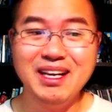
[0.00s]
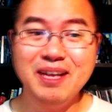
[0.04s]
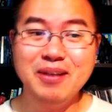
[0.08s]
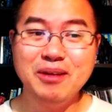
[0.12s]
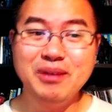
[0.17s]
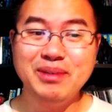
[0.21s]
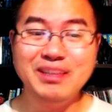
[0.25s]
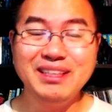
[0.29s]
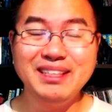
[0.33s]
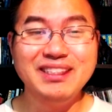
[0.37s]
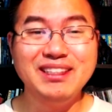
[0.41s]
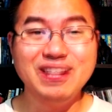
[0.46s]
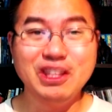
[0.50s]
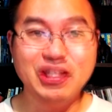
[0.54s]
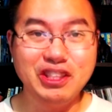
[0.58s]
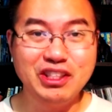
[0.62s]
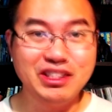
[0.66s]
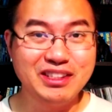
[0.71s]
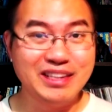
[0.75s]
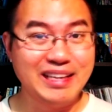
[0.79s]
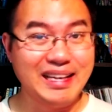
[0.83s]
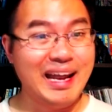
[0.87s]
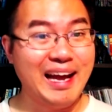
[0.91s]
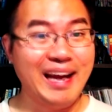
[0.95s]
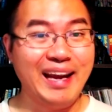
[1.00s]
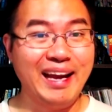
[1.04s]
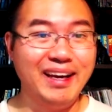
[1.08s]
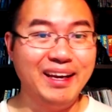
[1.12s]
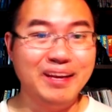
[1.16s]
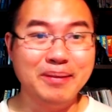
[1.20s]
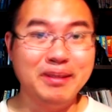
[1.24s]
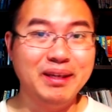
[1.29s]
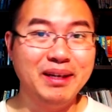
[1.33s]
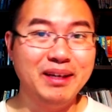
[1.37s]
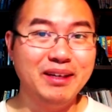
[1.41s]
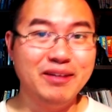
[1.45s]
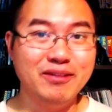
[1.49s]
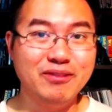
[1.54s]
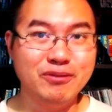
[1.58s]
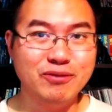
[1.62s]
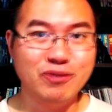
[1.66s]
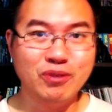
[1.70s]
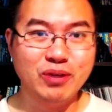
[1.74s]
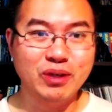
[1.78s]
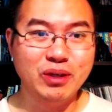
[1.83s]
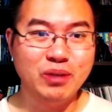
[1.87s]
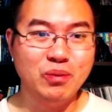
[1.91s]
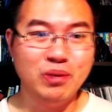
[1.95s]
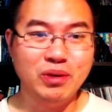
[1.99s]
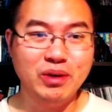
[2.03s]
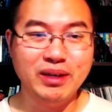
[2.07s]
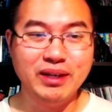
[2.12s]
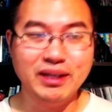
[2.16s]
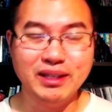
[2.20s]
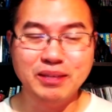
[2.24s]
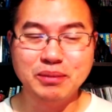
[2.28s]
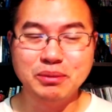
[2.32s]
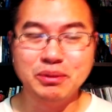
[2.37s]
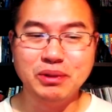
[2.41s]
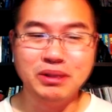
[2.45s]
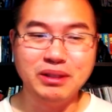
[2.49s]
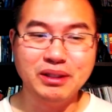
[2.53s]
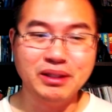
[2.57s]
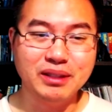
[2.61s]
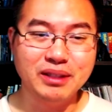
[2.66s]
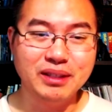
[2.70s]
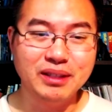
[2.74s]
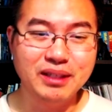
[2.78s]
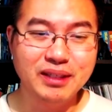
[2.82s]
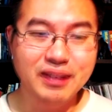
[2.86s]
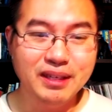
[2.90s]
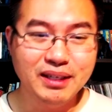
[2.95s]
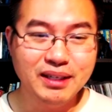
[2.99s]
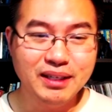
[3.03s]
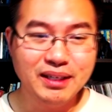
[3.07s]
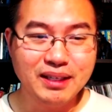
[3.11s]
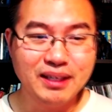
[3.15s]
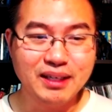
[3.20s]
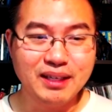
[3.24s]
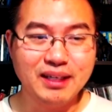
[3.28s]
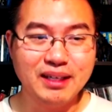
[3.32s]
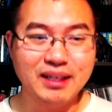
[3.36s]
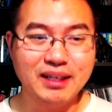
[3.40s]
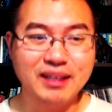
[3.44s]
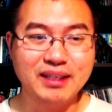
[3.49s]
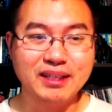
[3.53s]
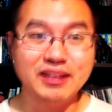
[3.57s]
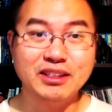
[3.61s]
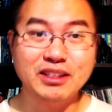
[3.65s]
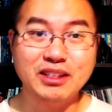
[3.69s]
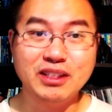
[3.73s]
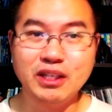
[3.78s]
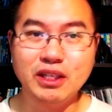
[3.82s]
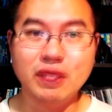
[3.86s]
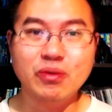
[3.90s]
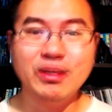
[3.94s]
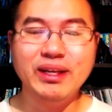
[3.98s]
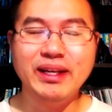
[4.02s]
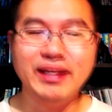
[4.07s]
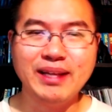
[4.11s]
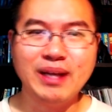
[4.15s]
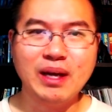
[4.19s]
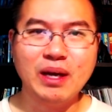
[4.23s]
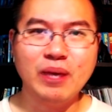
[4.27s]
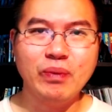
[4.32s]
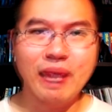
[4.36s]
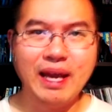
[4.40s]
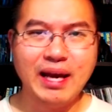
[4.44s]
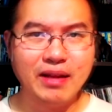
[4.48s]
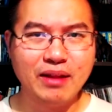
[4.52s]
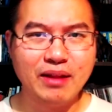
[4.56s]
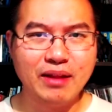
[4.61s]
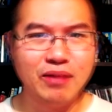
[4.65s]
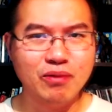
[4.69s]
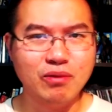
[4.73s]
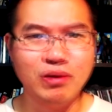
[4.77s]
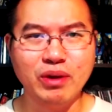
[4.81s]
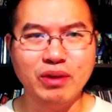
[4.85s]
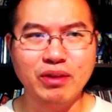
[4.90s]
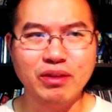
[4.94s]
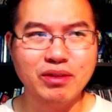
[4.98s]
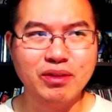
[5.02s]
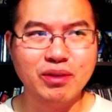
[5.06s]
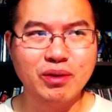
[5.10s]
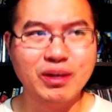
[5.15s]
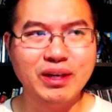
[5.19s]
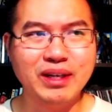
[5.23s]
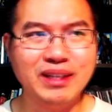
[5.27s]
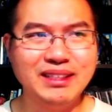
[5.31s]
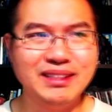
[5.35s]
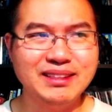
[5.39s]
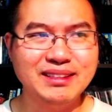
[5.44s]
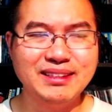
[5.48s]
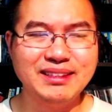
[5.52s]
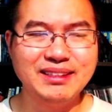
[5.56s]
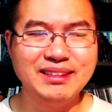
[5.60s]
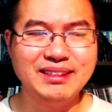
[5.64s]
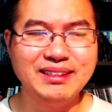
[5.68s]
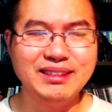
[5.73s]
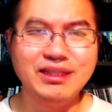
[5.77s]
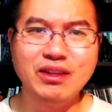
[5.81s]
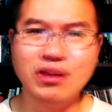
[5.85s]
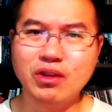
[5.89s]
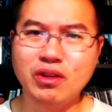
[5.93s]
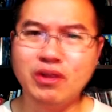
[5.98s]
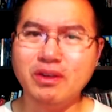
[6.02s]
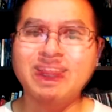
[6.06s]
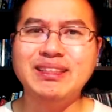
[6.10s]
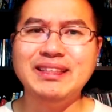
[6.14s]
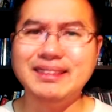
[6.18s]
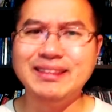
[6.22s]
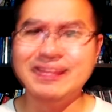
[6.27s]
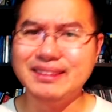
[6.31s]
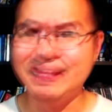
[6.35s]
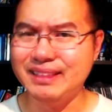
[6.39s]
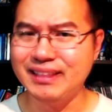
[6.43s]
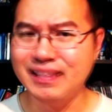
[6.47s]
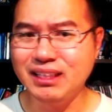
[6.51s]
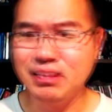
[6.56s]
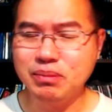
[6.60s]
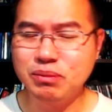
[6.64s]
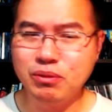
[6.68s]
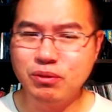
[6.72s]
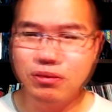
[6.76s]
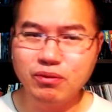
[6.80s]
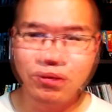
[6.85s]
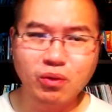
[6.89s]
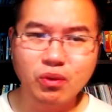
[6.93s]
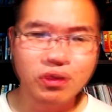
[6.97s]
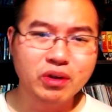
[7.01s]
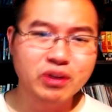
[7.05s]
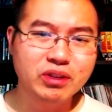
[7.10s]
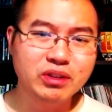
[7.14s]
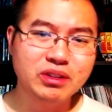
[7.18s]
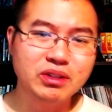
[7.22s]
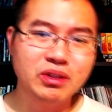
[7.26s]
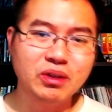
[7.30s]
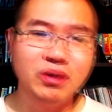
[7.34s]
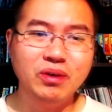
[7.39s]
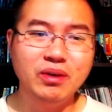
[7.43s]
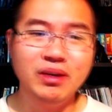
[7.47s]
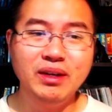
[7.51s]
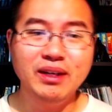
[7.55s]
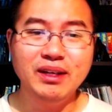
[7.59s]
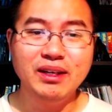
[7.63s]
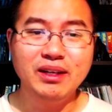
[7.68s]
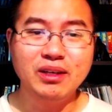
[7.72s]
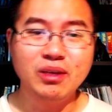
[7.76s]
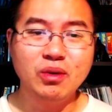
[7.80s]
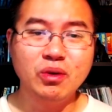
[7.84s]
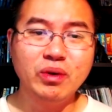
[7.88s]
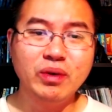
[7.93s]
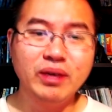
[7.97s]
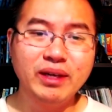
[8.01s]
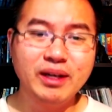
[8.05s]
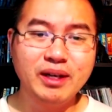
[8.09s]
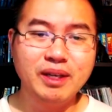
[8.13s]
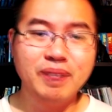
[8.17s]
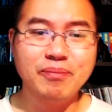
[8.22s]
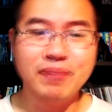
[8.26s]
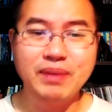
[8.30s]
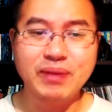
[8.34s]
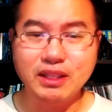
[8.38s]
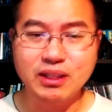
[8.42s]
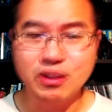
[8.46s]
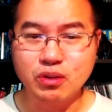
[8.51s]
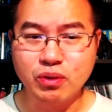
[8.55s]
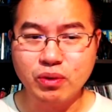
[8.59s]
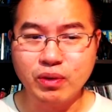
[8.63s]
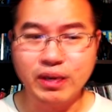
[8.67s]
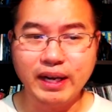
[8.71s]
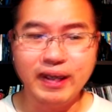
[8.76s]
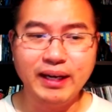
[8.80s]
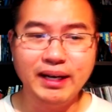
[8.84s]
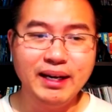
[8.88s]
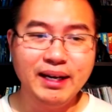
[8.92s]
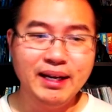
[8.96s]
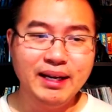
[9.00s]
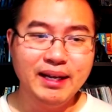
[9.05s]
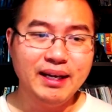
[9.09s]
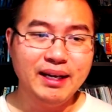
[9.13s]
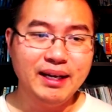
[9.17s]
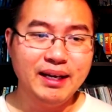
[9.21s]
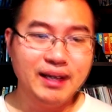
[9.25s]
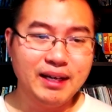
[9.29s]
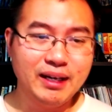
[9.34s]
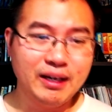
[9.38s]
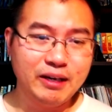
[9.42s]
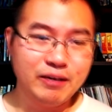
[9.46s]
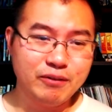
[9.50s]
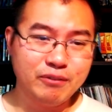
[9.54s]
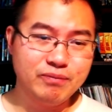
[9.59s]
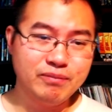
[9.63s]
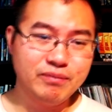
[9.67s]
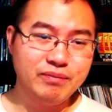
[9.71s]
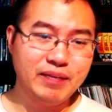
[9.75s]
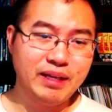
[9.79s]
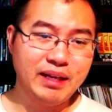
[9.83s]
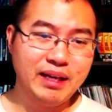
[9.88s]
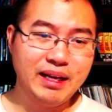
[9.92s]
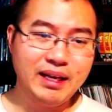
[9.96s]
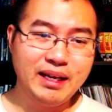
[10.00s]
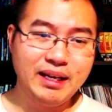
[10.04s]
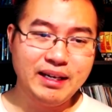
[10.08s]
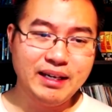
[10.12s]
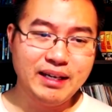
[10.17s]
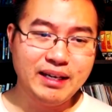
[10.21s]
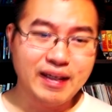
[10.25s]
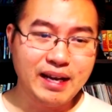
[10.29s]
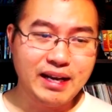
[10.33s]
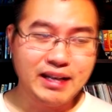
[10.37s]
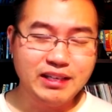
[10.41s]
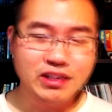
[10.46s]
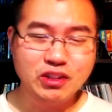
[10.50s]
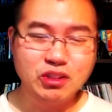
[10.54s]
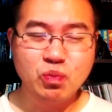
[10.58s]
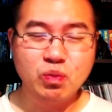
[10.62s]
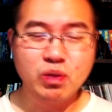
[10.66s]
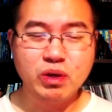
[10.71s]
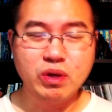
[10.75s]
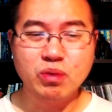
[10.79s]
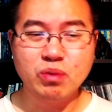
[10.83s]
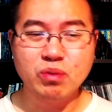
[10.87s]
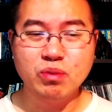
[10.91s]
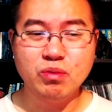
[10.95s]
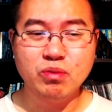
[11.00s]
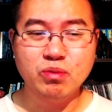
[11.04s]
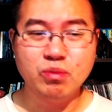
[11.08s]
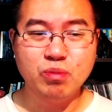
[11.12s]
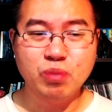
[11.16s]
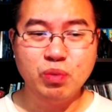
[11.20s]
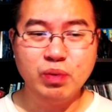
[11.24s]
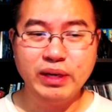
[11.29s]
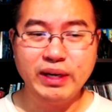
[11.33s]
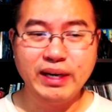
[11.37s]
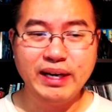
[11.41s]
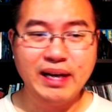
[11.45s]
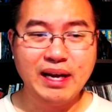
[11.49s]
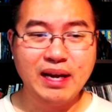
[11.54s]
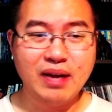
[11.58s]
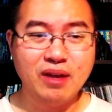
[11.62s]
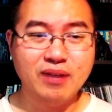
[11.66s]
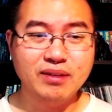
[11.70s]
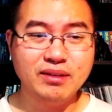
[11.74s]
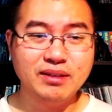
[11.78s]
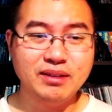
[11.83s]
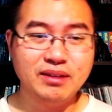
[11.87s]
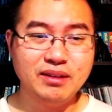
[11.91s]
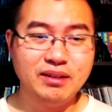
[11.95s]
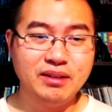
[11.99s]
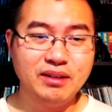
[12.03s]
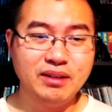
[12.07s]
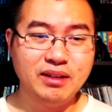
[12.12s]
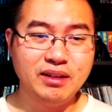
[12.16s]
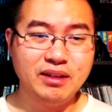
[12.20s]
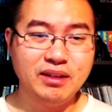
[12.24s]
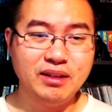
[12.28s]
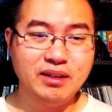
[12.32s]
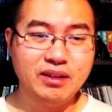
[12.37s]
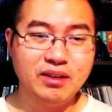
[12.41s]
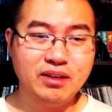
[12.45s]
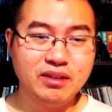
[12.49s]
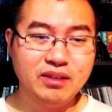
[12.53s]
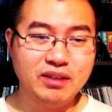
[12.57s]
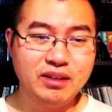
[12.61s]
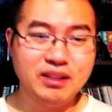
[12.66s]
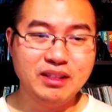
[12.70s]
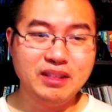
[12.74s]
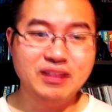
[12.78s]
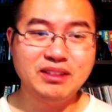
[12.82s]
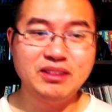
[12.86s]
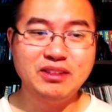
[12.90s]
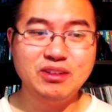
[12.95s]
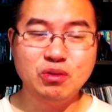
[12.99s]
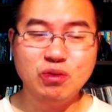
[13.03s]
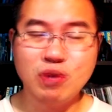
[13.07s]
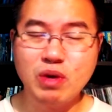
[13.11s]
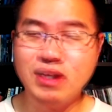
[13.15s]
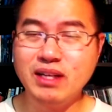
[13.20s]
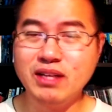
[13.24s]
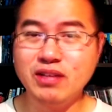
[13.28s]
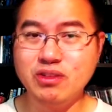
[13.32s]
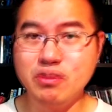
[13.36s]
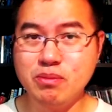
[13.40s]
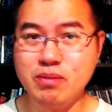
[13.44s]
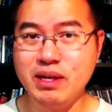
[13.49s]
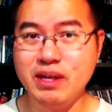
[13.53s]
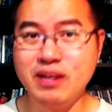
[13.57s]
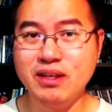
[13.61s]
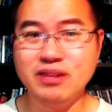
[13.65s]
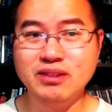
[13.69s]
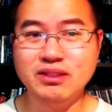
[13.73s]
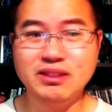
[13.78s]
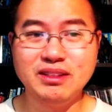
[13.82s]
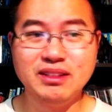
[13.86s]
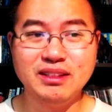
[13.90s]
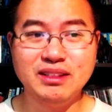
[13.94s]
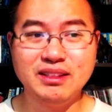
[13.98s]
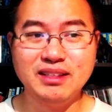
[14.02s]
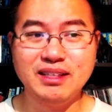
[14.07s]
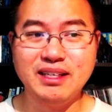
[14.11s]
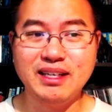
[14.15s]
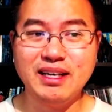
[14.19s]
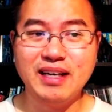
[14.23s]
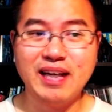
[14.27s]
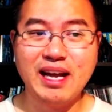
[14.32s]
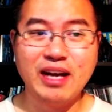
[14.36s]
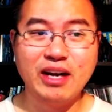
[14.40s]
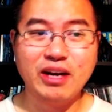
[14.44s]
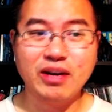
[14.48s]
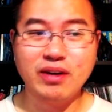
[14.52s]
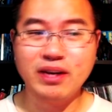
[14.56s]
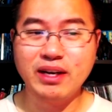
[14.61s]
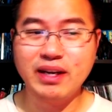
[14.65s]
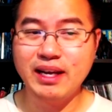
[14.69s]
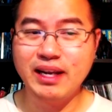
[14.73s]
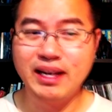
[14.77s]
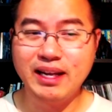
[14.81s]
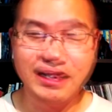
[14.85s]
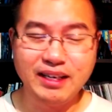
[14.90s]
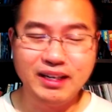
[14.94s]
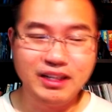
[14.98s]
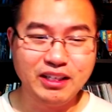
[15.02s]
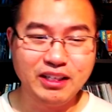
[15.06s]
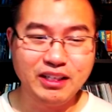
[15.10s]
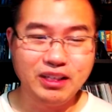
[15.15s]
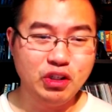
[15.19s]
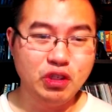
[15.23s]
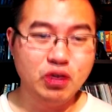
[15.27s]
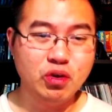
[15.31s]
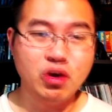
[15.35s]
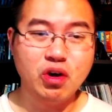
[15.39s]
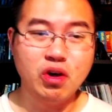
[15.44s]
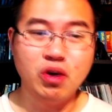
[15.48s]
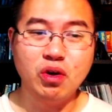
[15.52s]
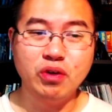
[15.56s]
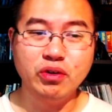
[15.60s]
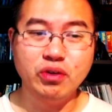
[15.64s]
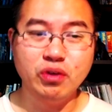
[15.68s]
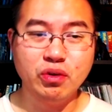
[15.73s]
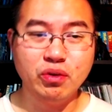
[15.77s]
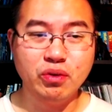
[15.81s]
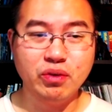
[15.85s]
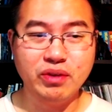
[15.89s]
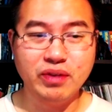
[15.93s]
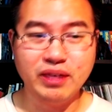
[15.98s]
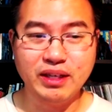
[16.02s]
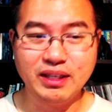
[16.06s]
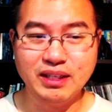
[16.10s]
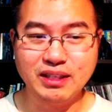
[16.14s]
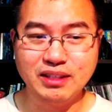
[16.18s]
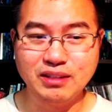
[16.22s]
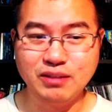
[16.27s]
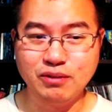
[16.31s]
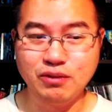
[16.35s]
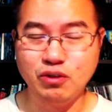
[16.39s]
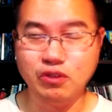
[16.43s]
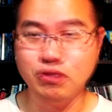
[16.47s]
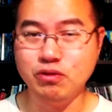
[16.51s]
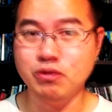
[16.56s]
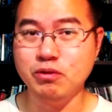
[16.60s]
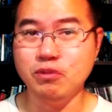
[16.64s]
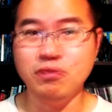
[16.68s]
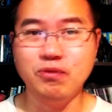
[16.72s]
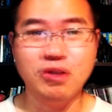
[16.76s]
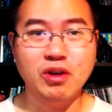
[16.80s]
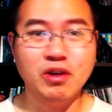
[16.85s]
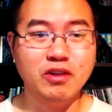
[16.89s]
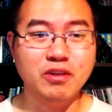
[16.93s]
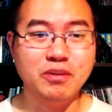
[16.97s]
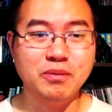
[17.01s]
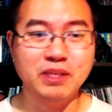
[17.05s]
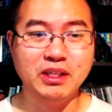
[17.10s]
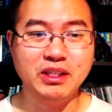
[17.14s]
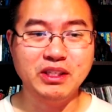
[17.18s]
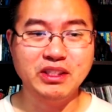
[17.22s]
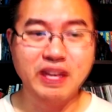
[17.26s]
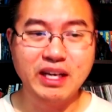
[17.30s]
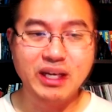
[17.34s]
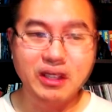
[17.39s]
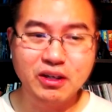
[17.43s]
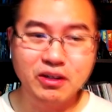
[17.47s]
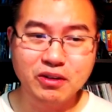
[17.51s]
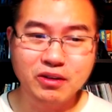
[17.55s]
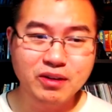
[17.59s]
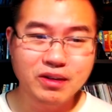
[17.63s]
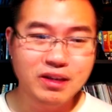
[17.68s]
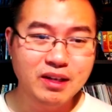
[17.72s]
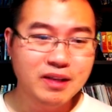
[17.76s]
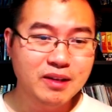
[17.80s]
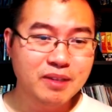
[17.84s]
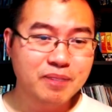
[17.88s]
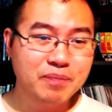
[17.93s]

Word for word: but that's a good sign. I mean, 41, that's pretty good. Uh, considering that we had what 37 36 before so going up that's great uh, and I just want to point out it, it's the Rotten Tomatoes is an aggregate. You all know this if you've been following my channel.